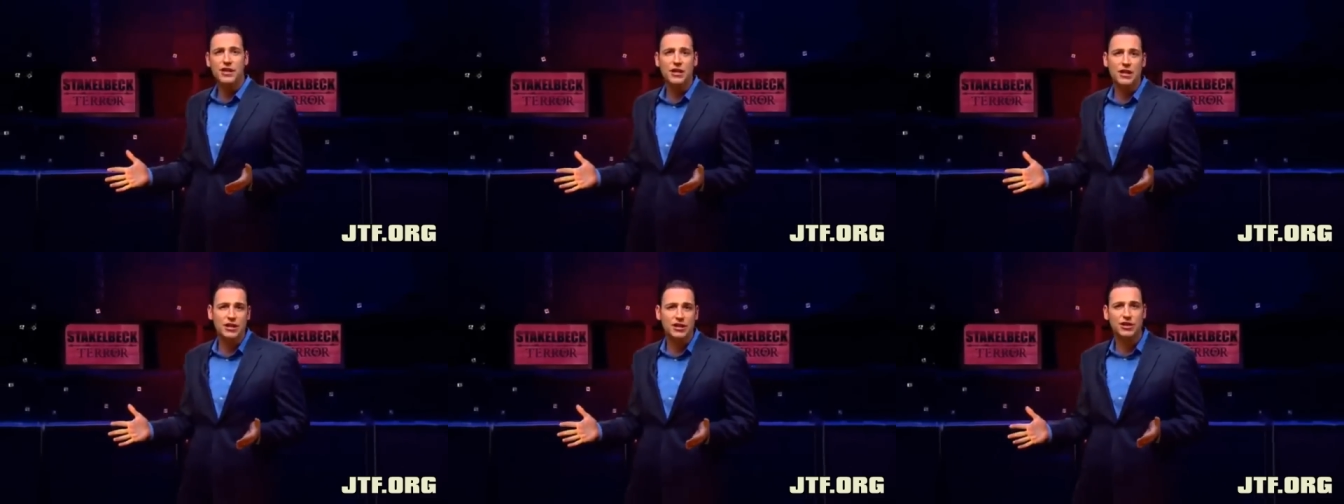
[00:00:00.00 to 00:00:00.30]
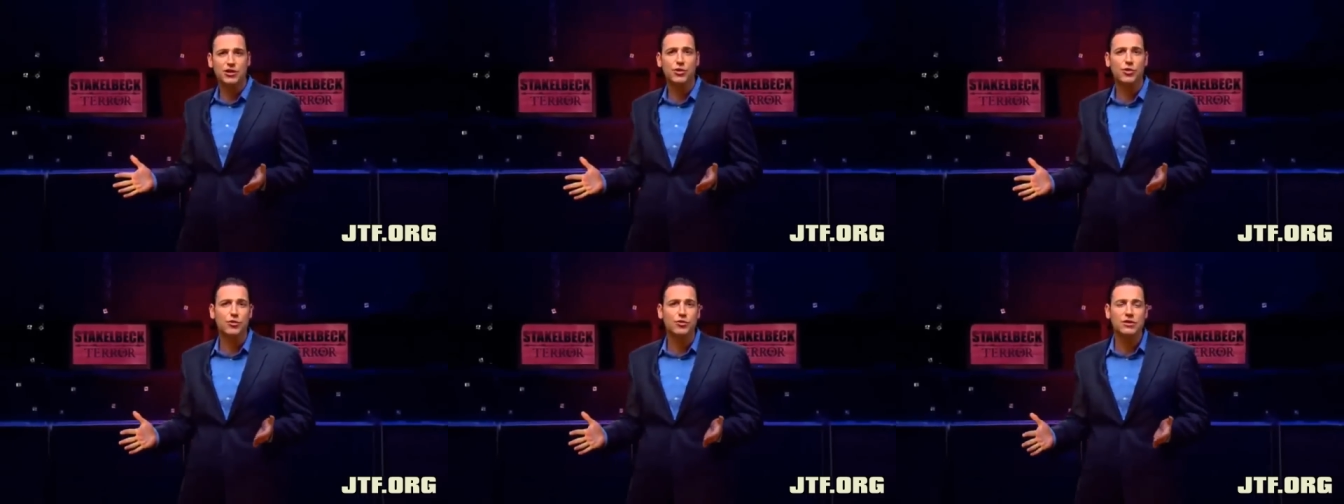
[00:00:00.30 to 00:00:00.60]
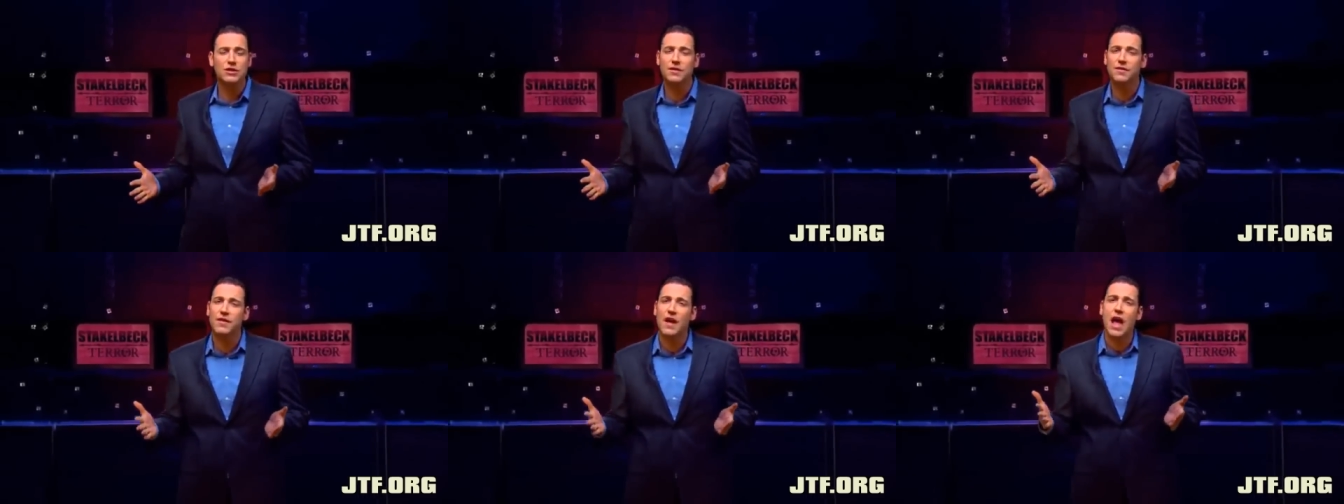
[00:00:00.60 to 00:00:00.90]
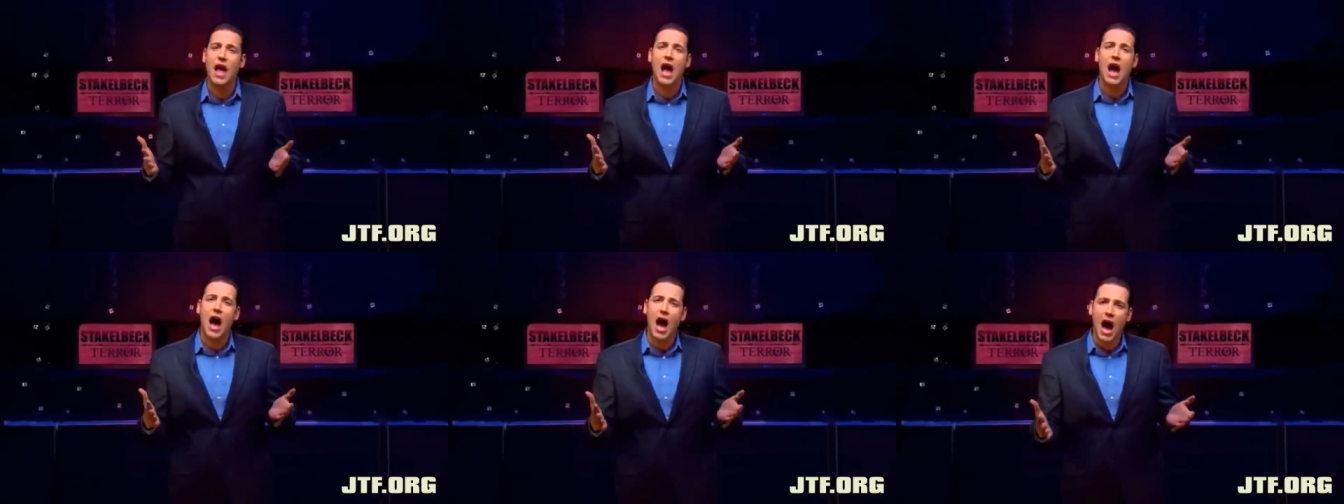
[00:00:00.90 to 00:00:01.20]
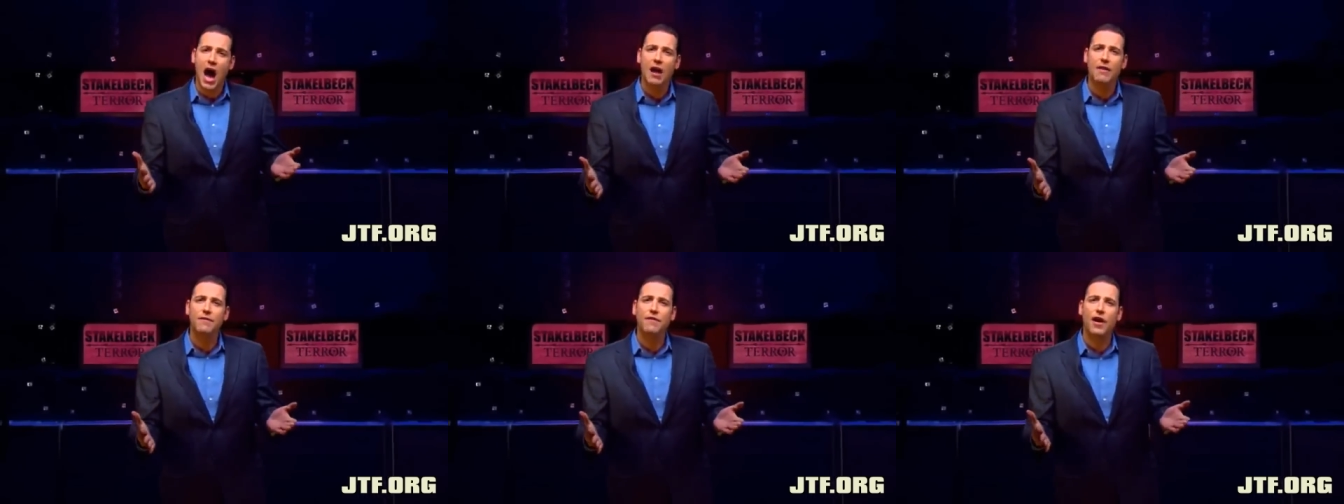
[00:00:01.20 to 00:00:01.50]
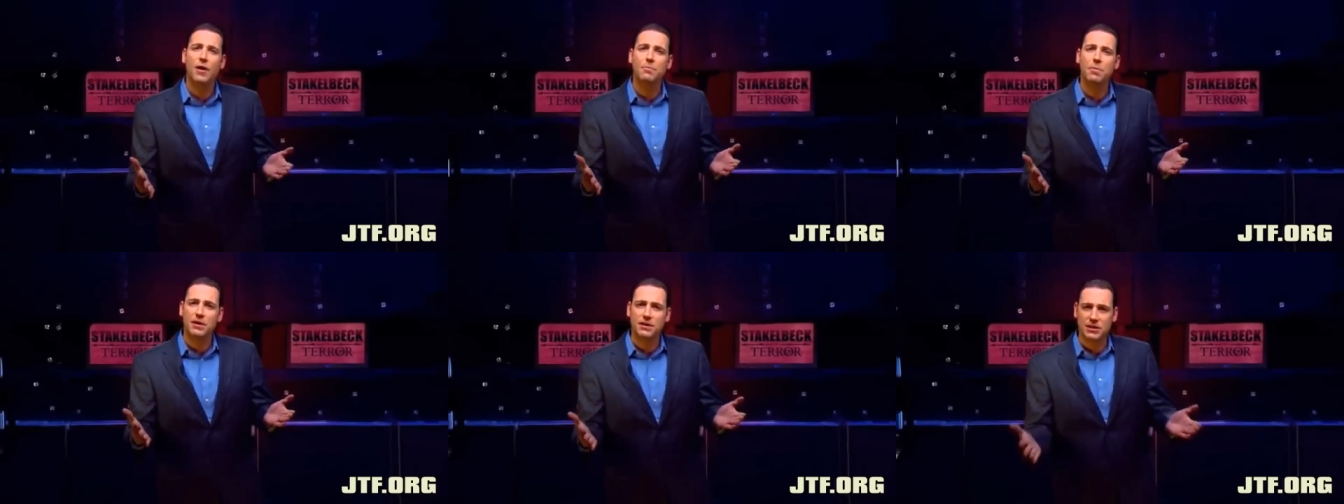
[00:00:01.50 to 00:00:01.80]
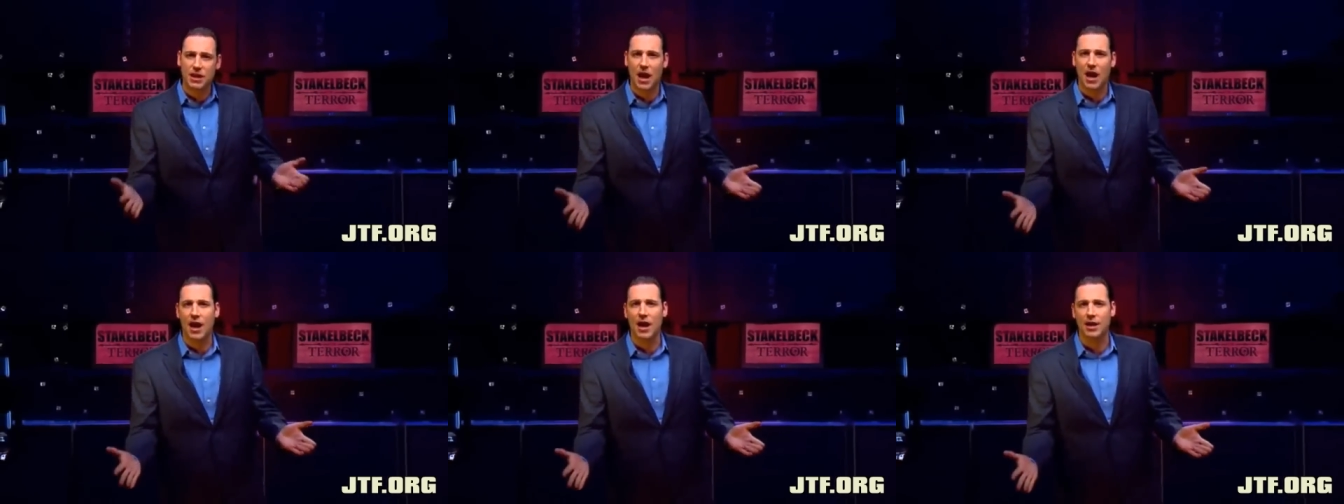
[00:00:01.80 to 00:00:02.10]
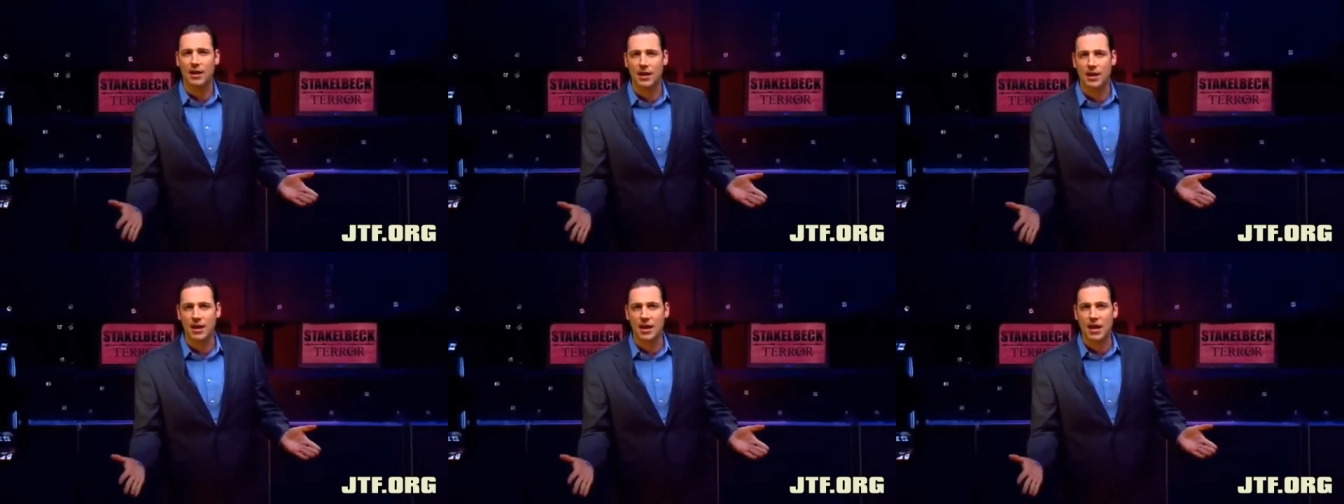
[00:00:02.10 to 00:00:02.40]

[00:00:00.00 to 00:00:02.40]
in the shoes of Adva Batan.